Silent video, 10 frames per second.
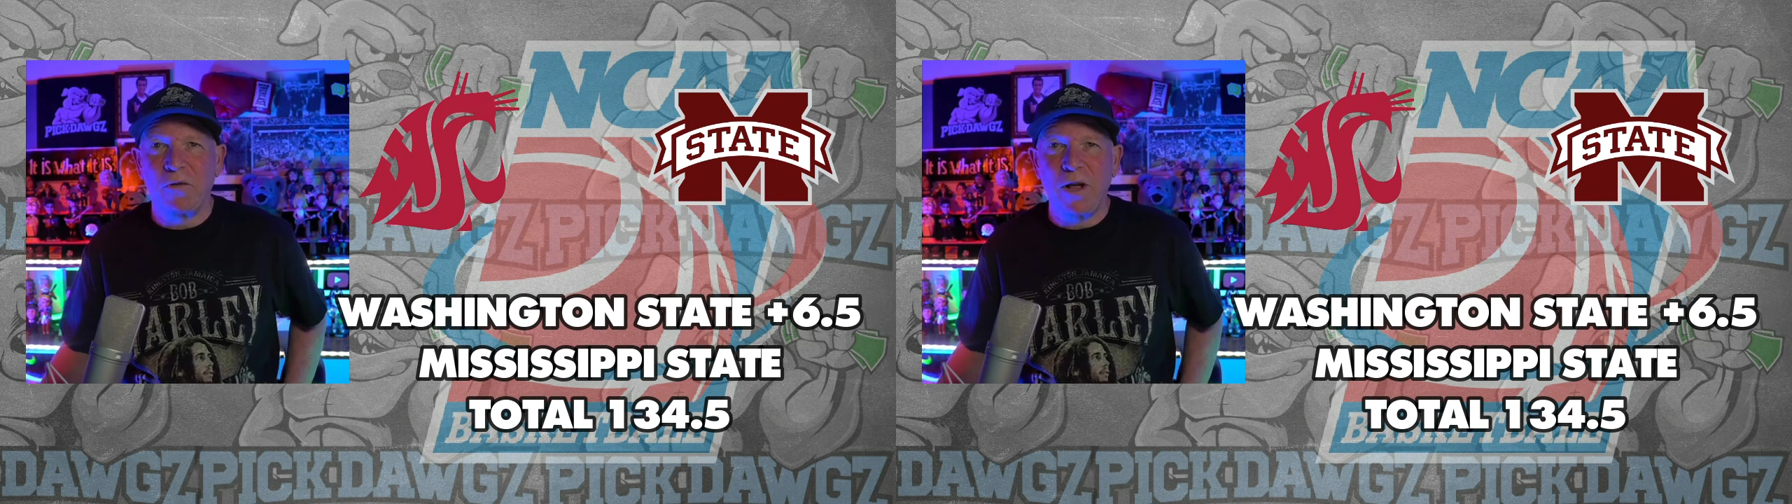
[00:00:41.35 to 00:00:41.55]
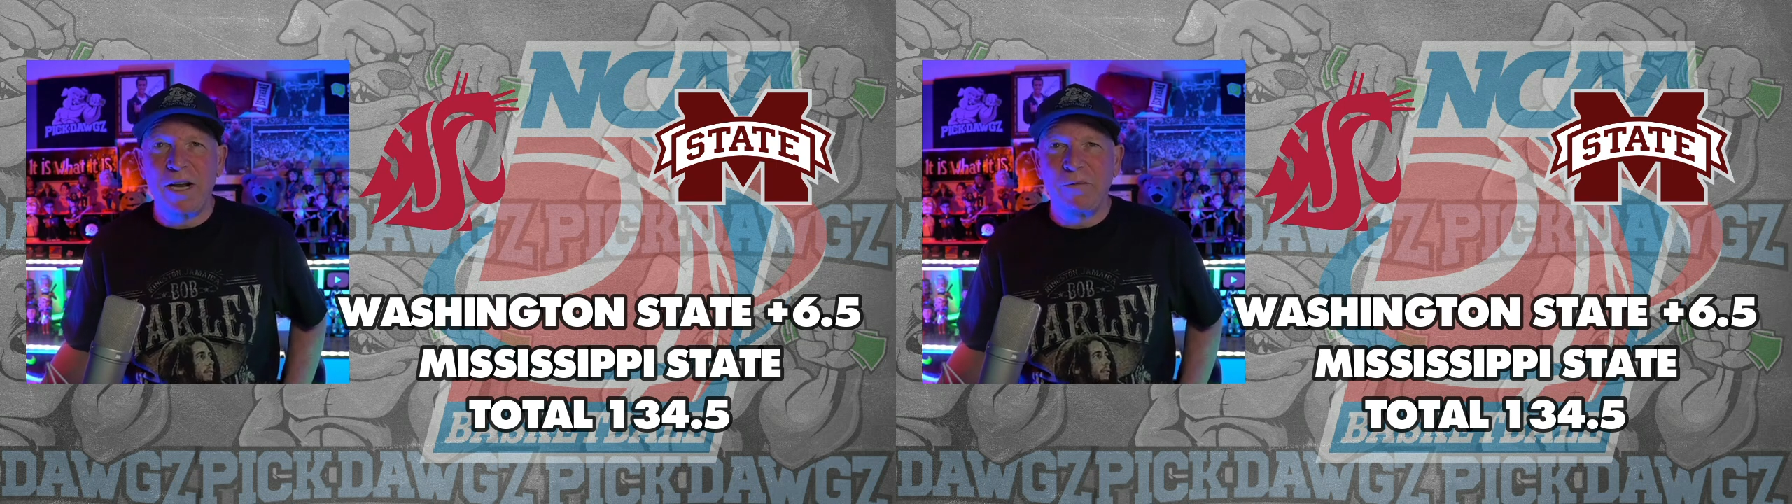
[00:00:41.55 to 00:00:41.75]

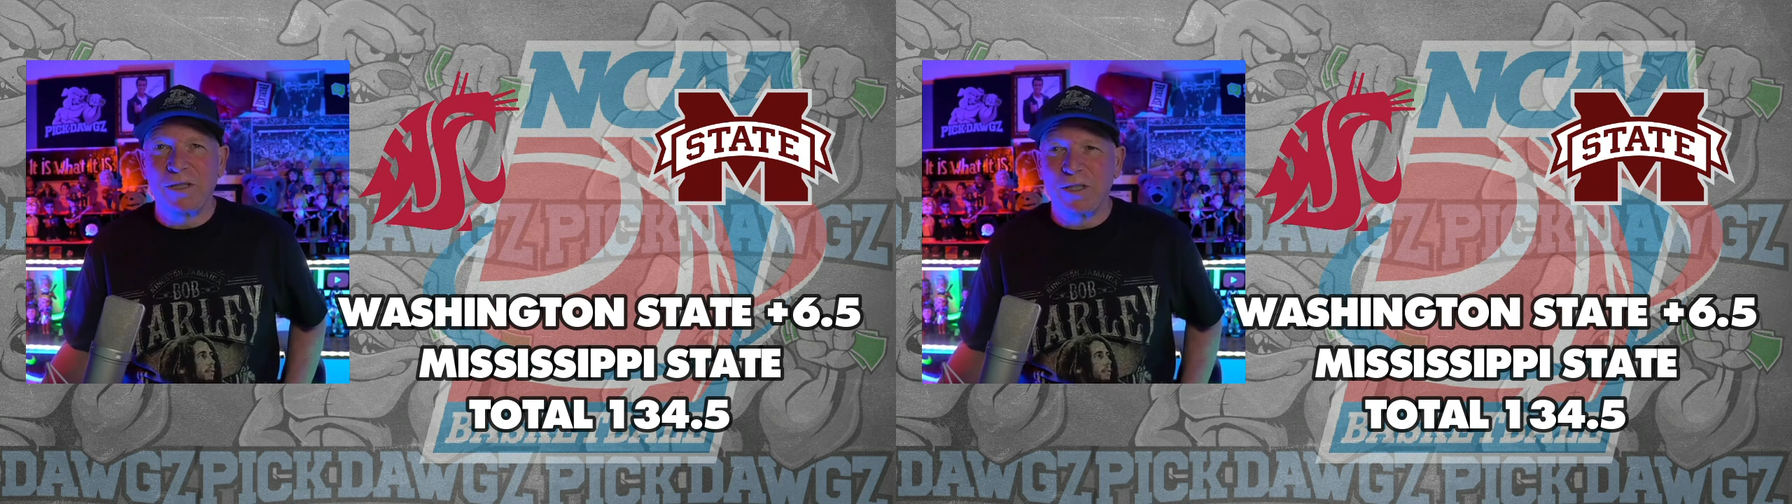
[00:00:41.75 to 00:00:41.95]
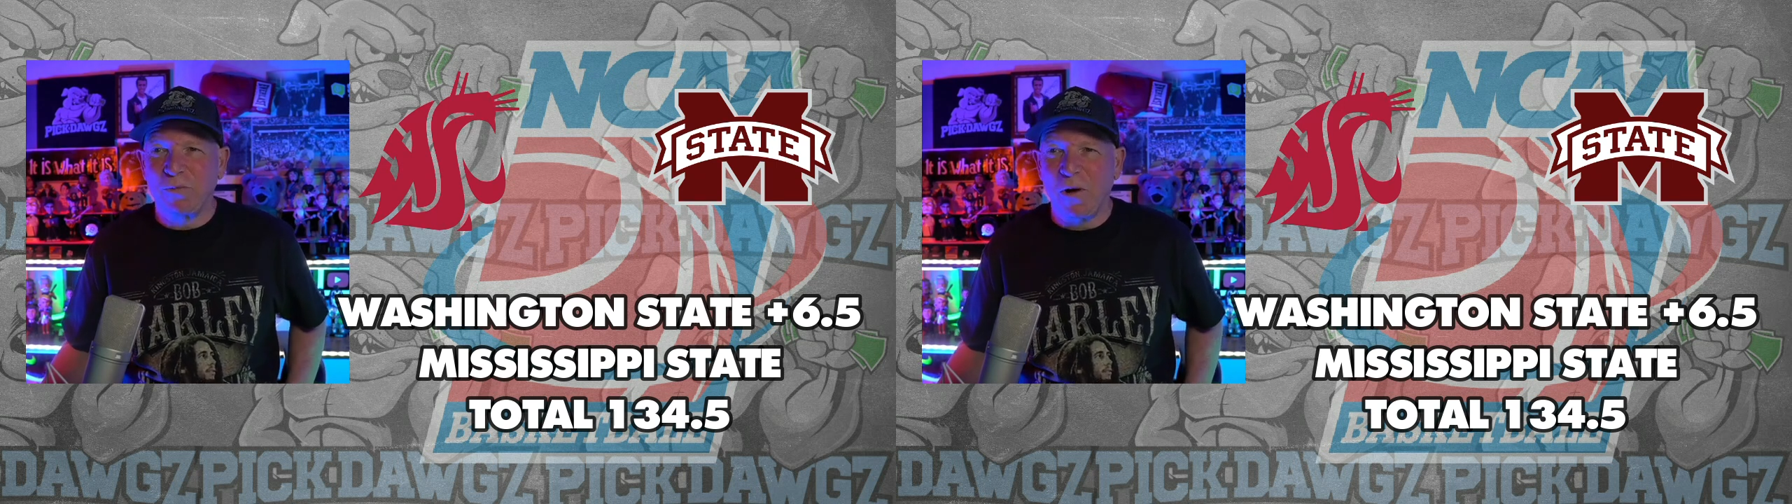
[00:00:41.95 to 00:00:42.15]
already
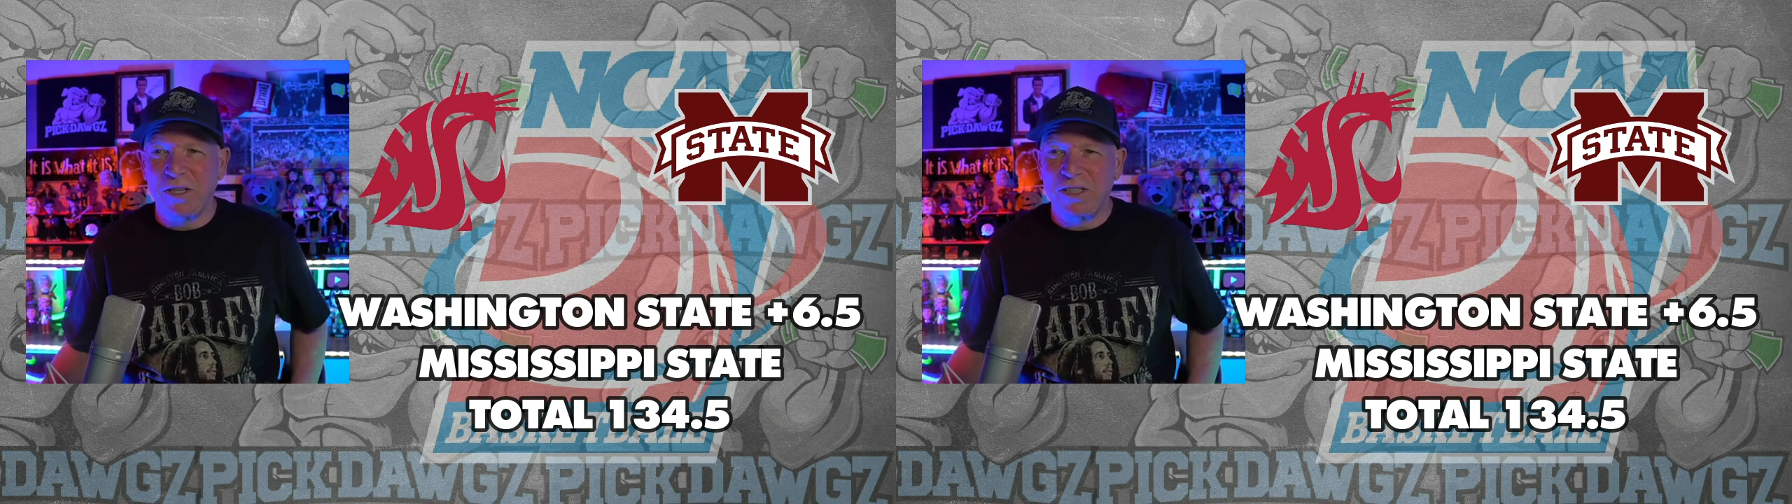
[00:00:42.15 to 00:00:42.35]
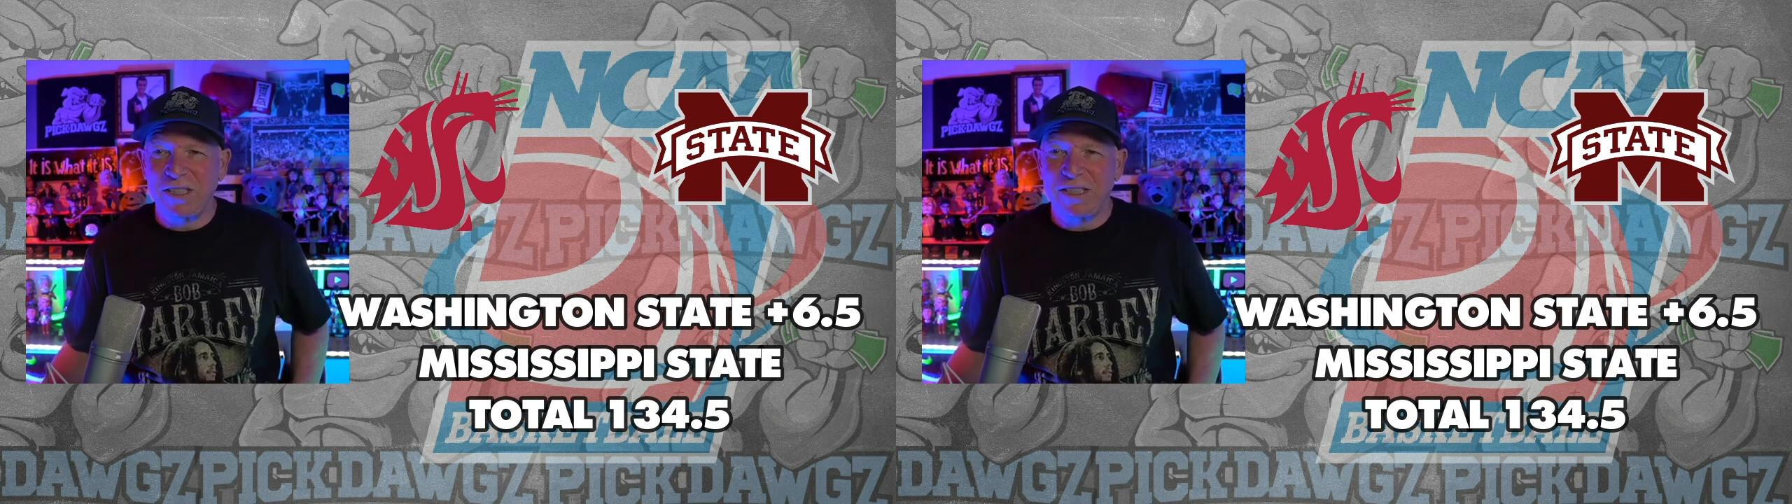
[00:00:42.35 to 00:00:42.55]
with this
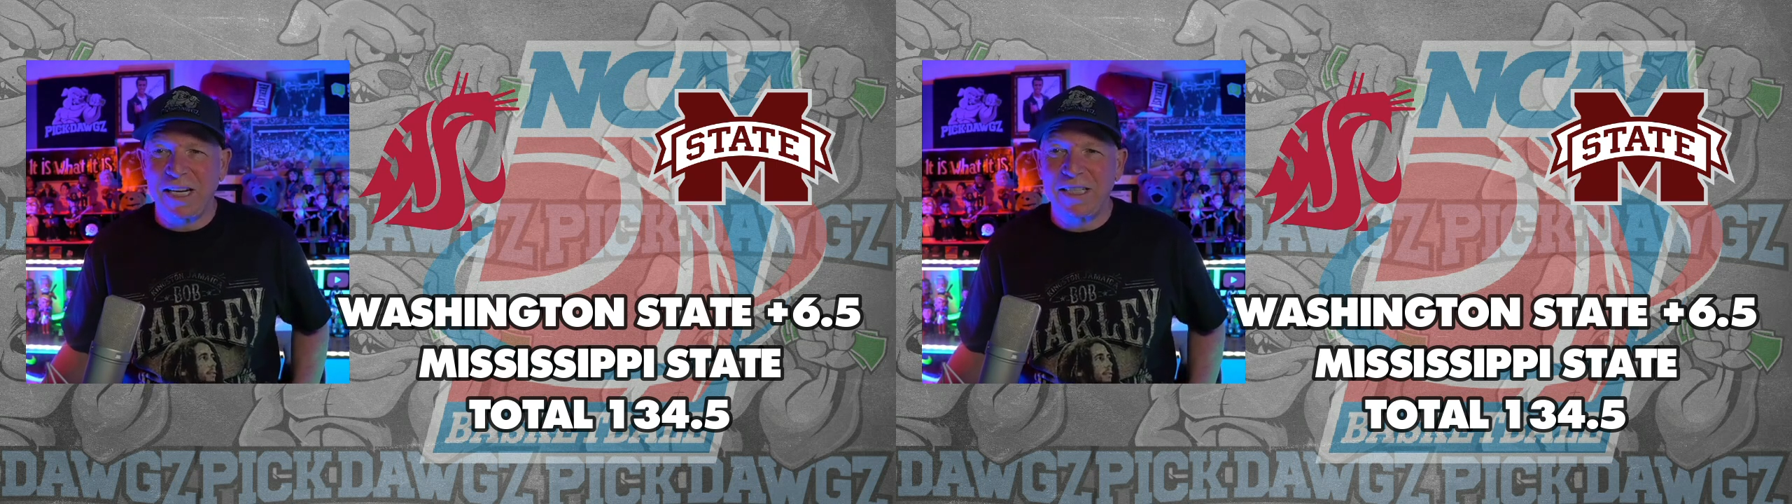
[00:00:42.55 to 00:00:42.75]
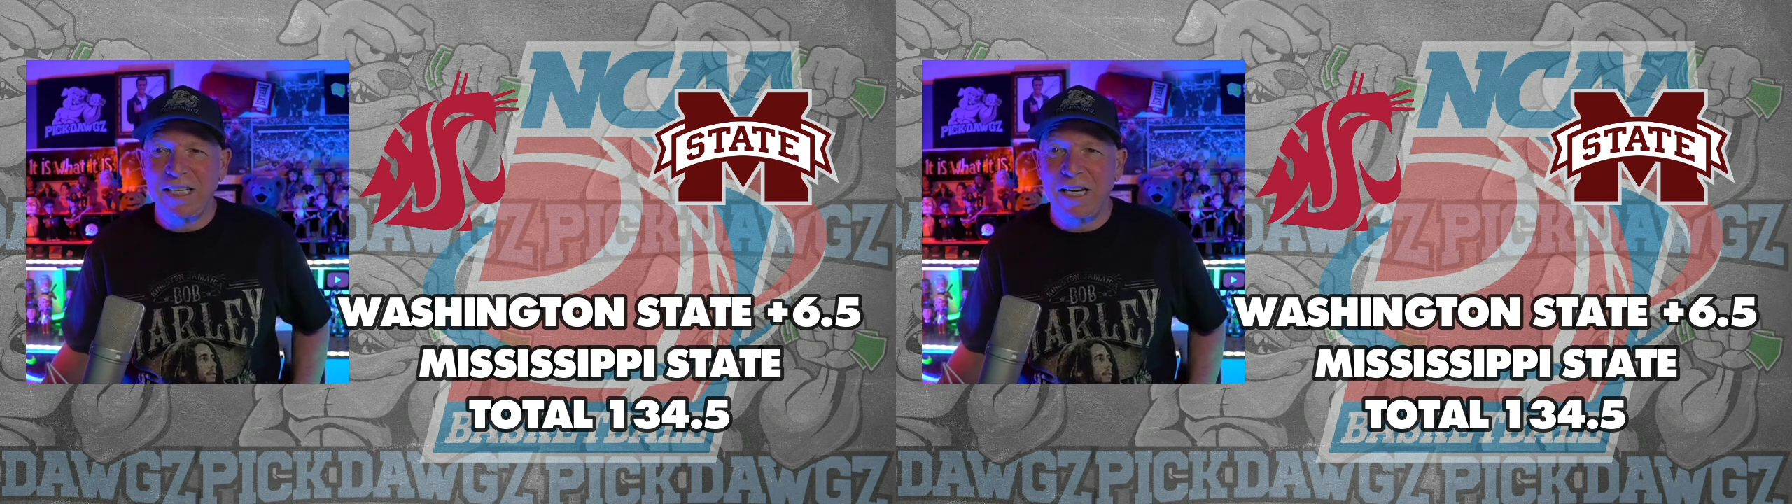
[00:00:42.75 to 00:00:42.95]
Washington
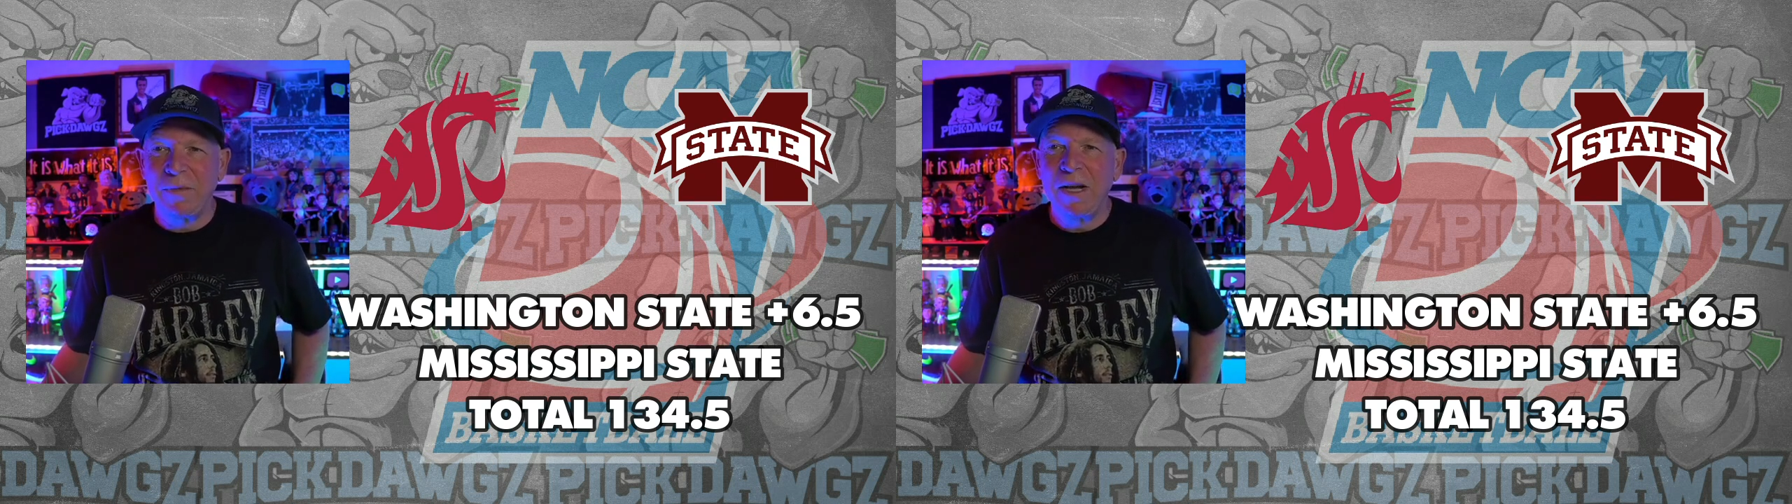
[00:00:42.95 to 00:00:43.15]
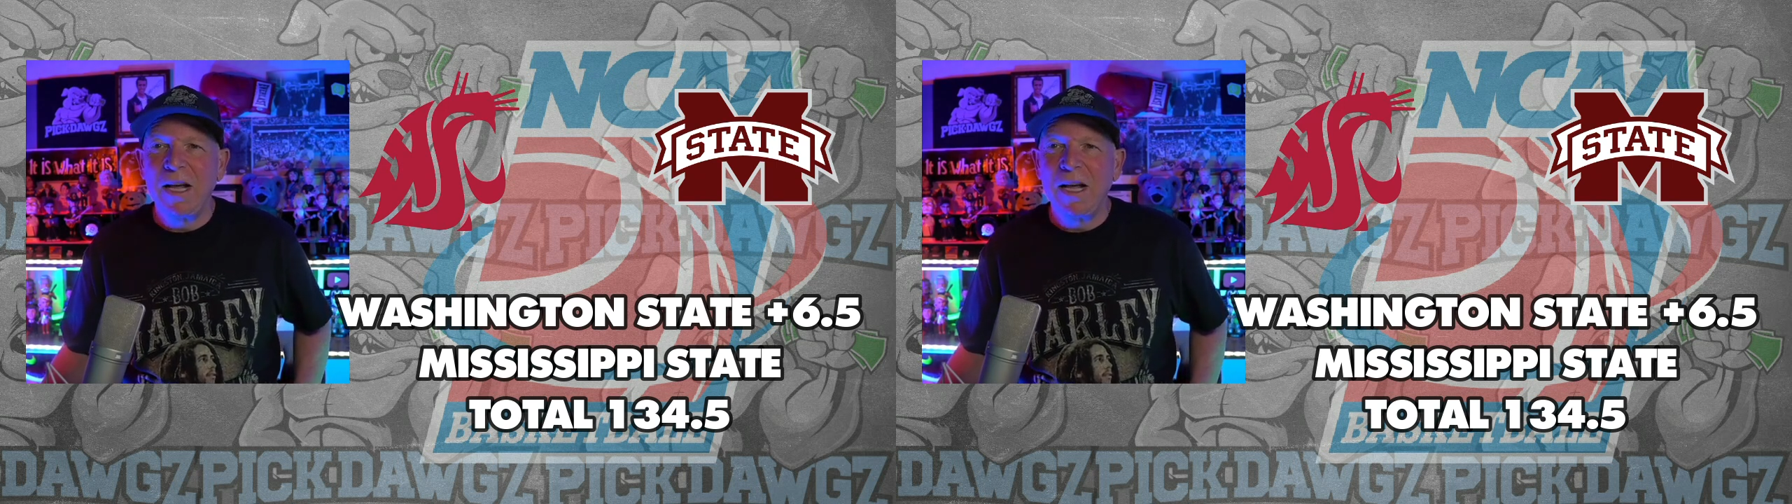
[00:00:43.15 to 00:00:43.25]
State team.